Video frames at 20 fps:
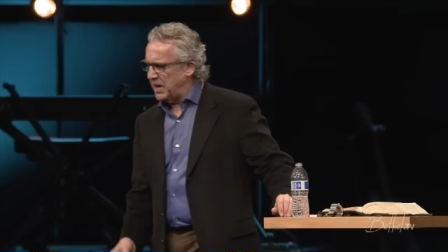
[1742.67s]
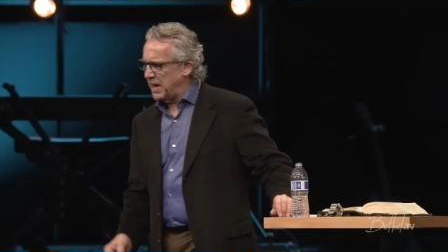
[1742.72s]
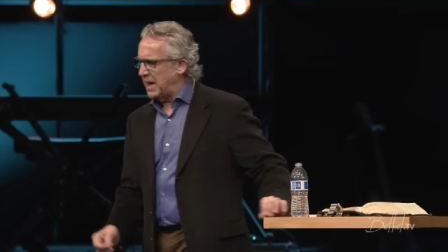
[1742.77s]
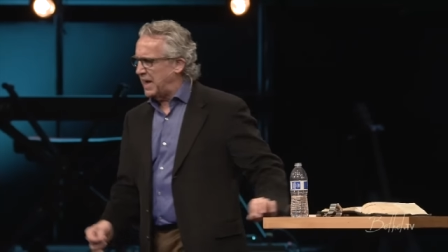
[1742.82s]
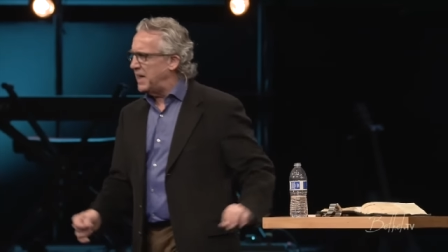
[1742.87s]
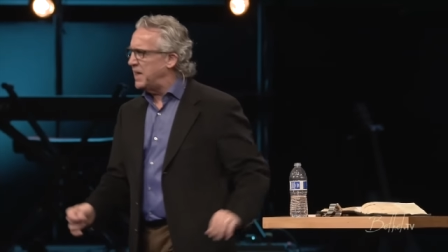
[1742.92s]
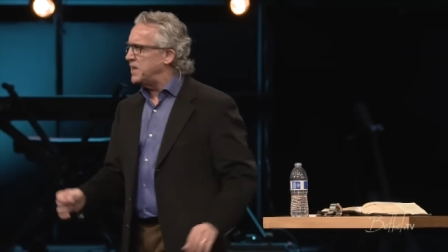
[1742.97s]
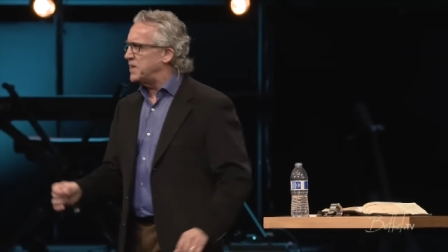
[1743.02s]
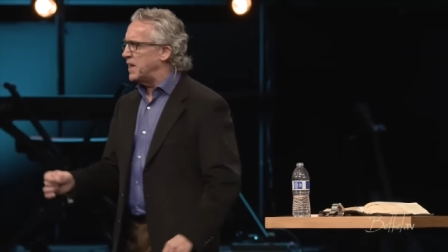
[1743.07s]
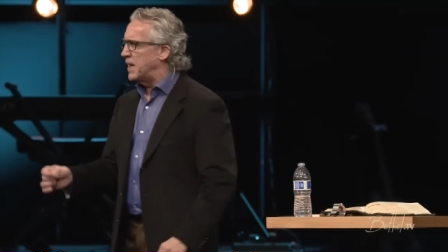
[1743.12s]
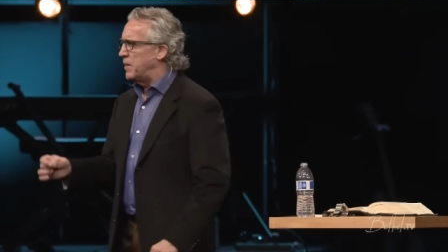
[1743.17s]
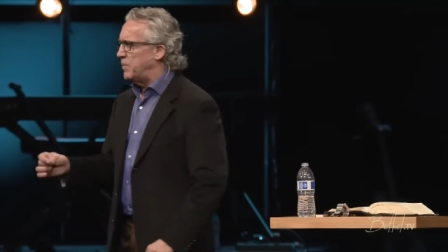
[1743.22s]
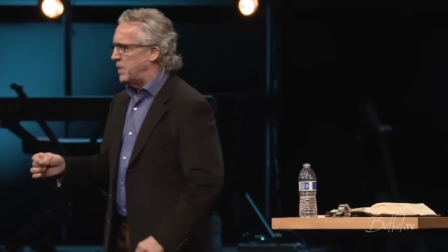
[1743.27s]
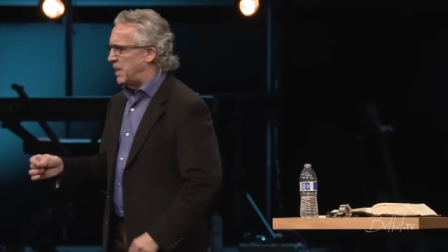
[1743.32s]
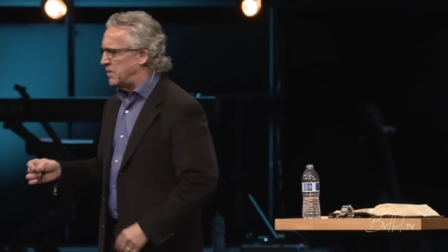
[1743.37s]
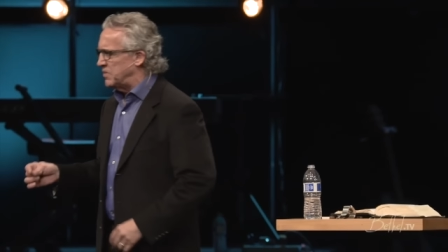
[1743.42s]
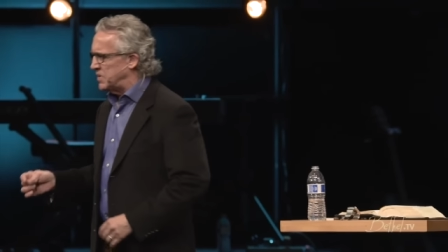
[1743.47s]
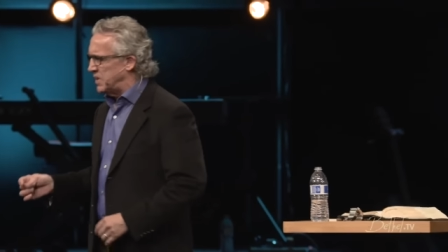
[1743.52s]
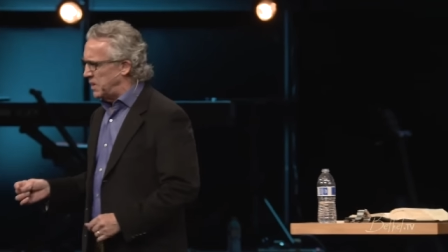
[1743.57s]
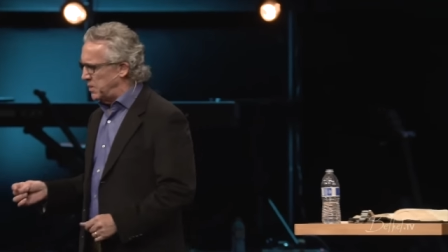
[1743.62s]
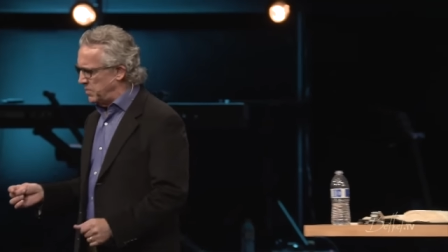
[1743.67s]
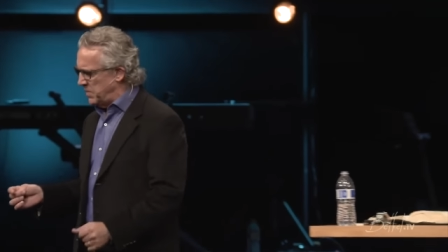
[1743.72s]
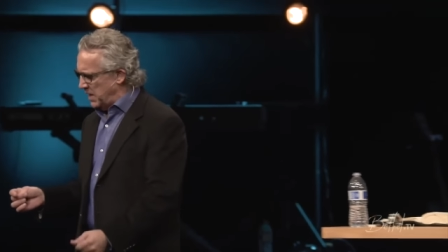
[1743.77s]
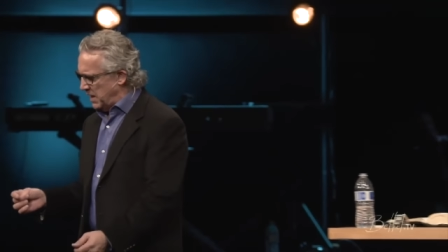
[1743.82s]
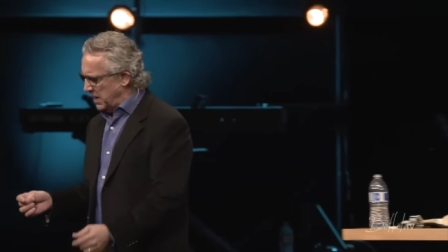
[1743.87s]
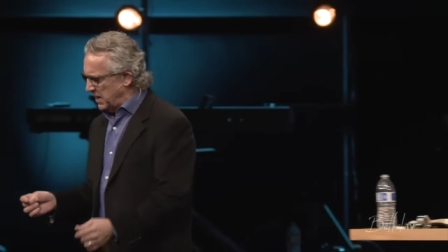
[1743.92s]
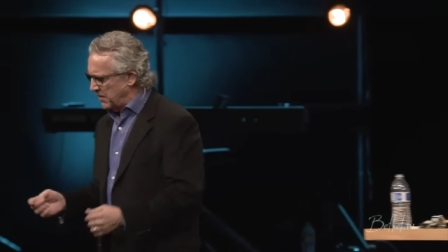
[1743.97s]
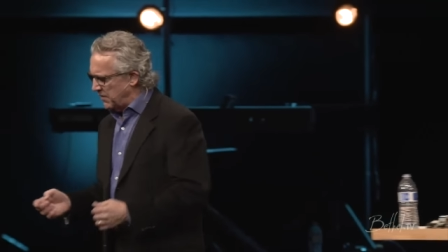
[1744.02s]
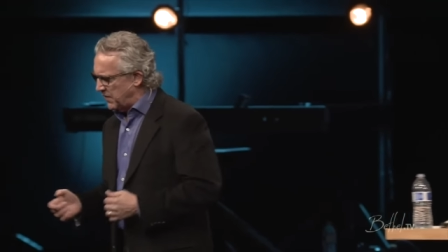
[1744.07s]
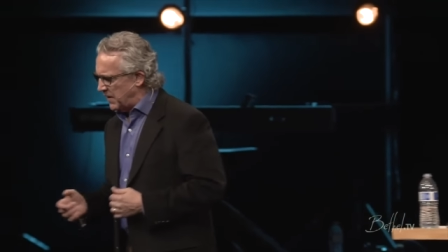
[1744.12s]
anytime I was in a
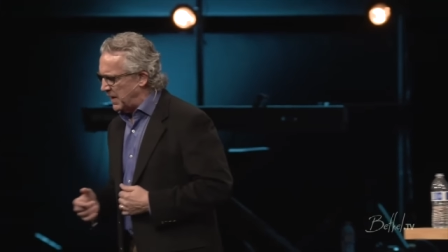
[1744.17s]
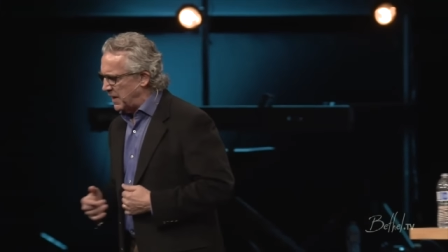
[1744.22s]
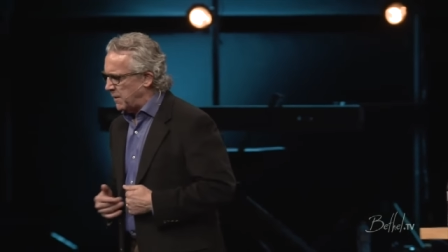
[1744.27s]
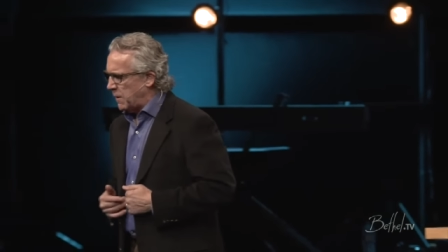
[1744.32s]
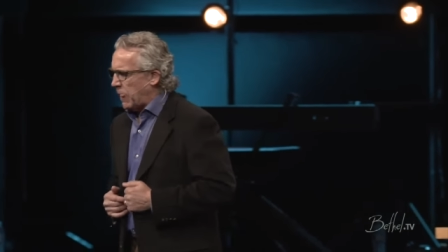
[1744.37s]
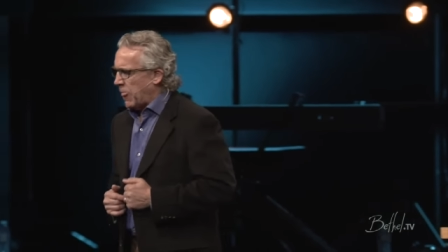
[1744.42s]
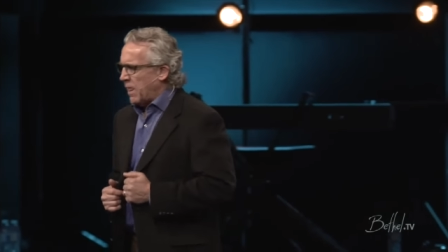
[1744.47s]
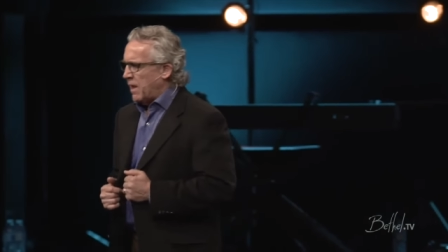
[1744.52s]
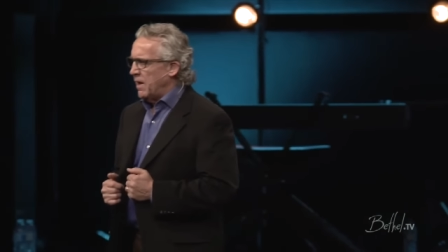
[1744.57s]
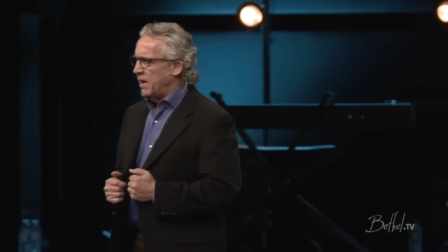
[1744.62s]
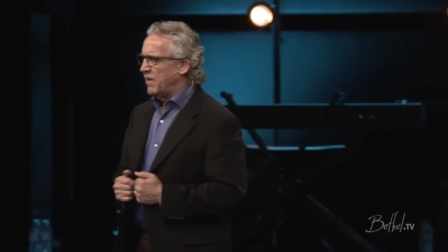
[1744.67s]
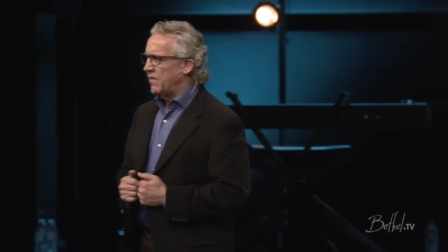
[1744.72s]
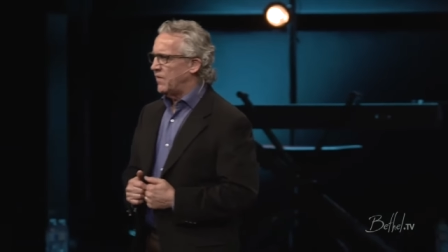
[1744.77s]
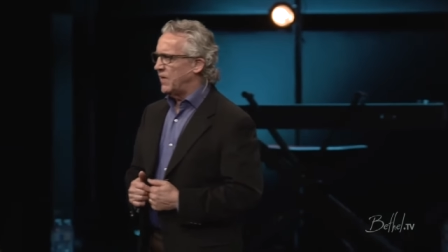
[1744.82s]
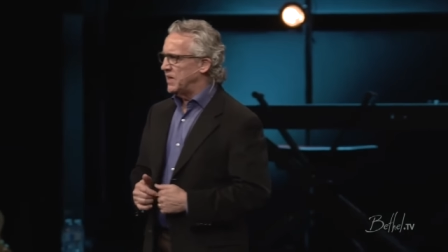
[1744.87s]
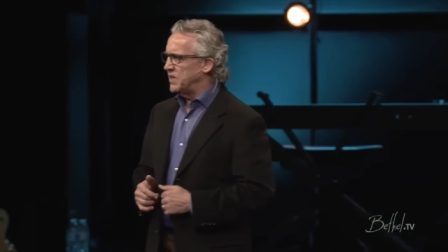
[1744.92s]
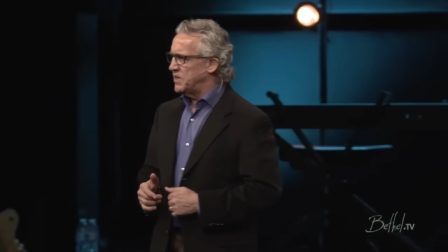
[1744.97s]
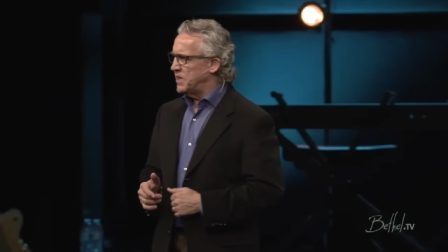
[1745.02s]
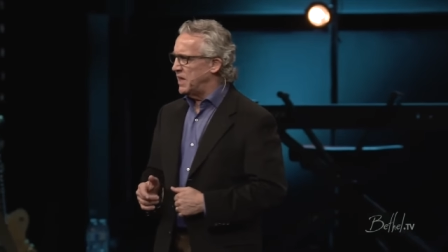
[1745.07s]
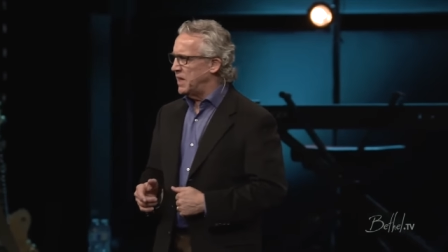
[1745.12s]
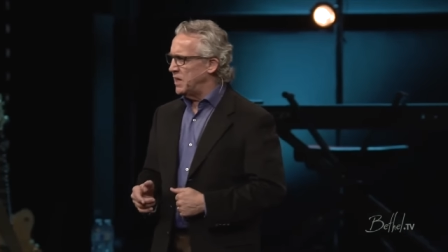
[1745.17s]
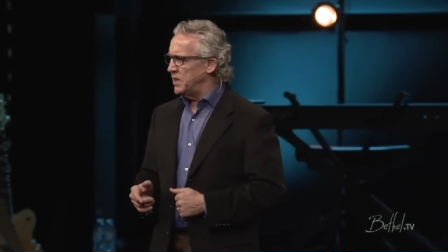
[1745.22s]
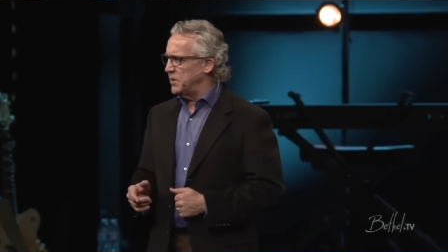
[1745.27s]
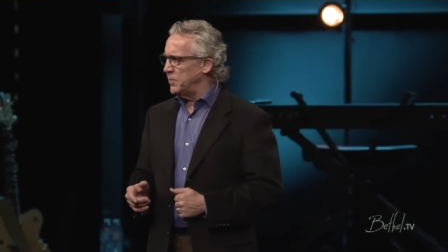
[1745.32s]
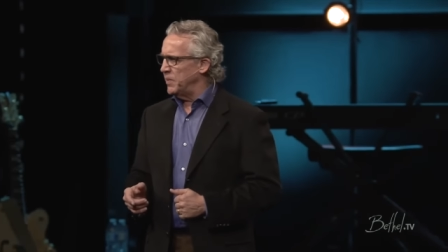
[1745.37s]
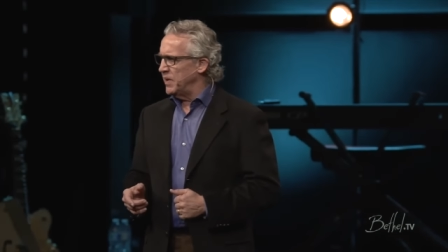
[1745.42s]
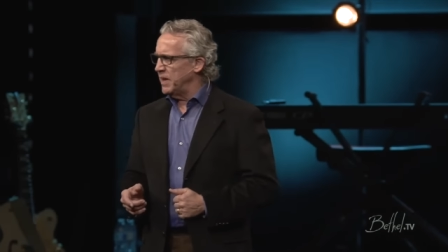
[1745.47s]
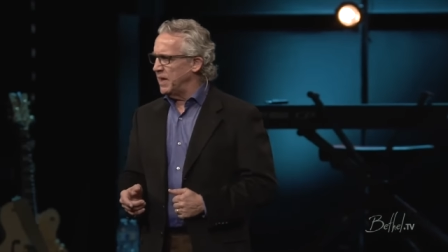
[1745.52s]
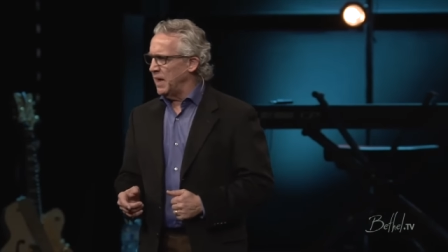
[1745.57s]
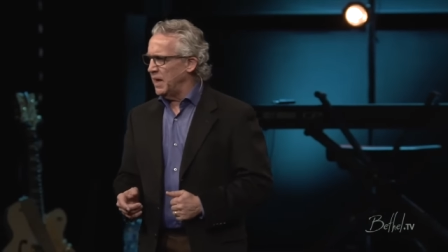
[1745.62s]
meeting, if I said at the
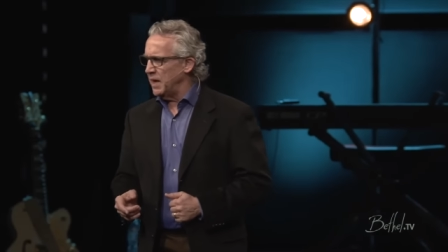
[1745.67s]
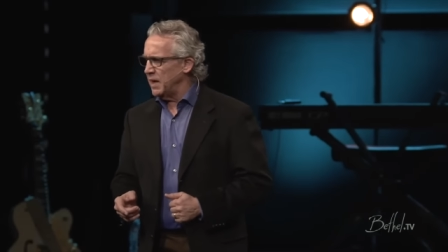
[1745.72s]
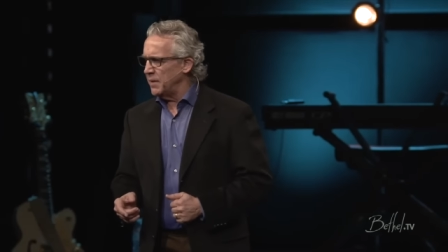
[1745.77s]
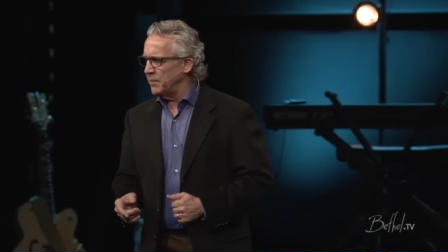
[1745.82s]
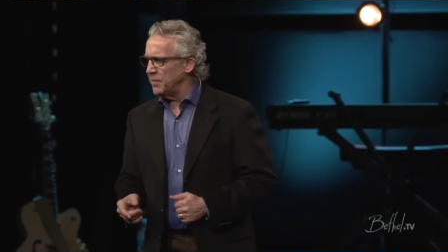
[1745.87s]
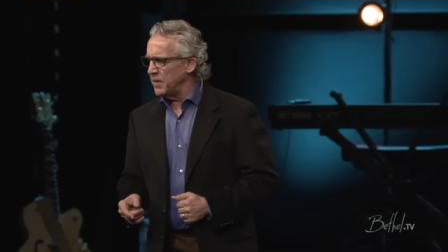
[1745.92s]
beginning,